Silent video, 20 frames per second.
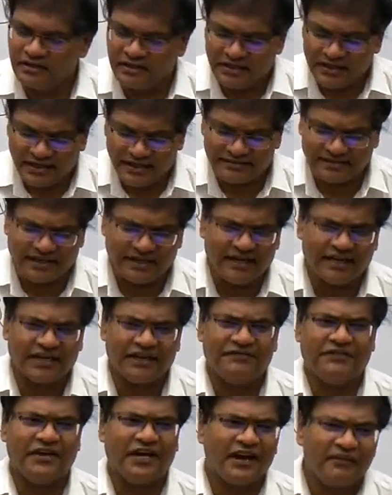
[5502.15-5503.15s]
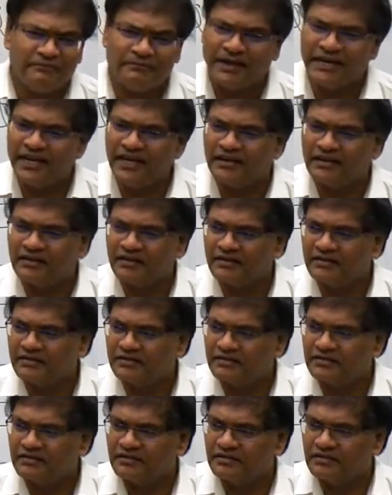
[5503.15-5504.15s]
He said that if you have money,
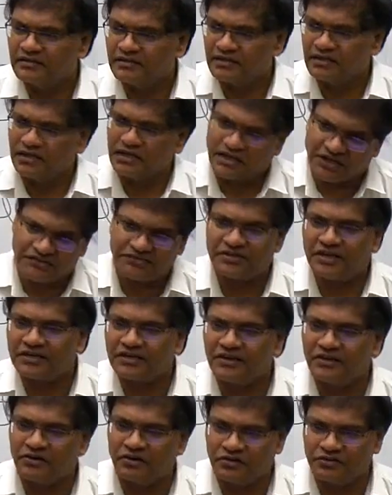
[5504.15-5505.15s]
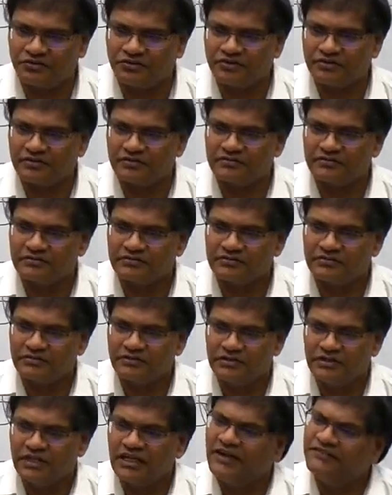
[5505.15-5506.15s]
construct roads.
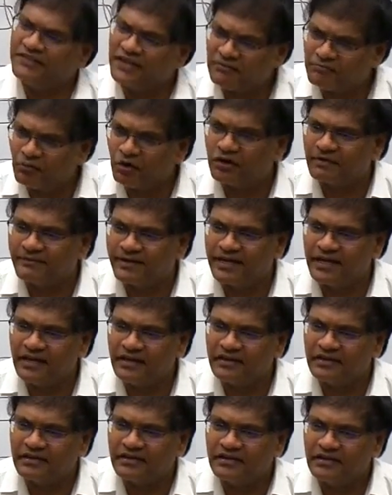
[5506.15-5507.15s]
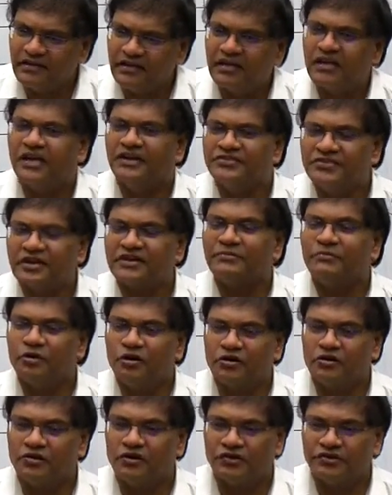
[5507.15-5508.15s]
If you have more money, construct more
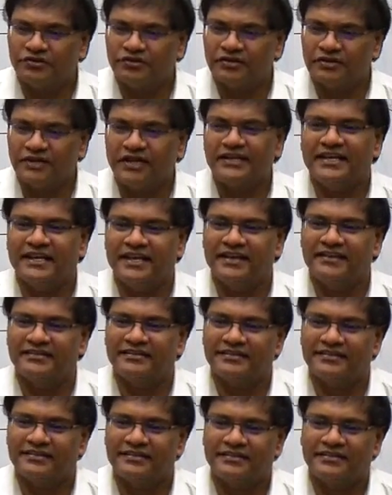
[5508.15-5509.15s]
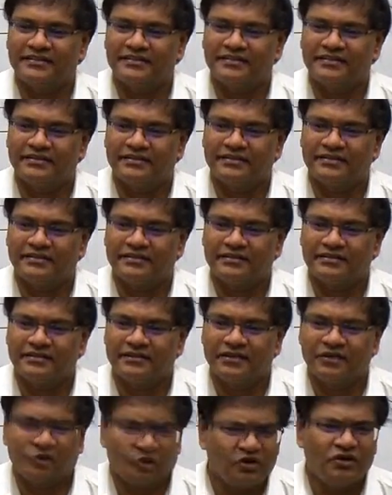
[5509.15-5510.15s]
roads, nothing else.
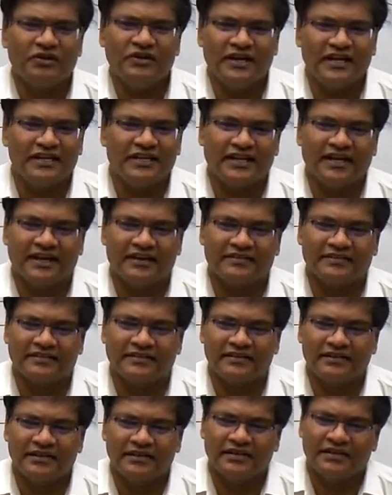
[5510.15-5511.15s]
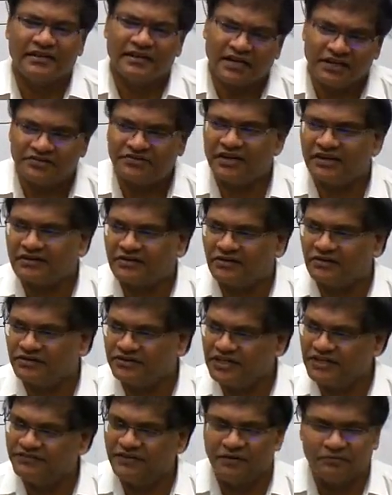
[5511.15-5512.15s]
Don't do anything else. Construct roads.
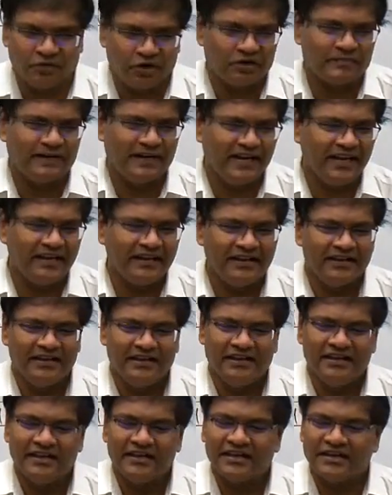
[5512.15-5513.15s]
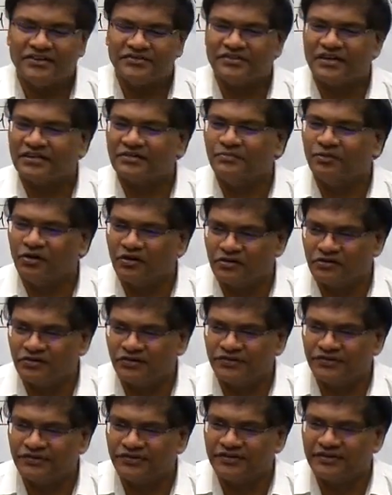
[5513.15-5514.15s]
If you have more money, construct more
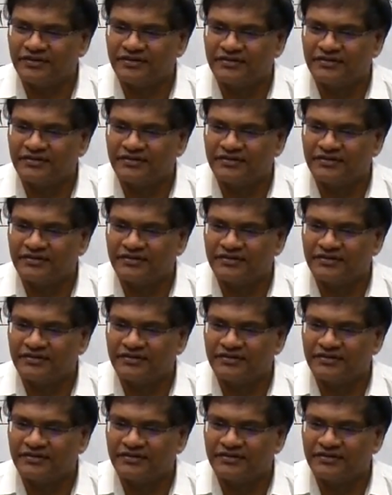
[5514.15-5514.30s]
roads.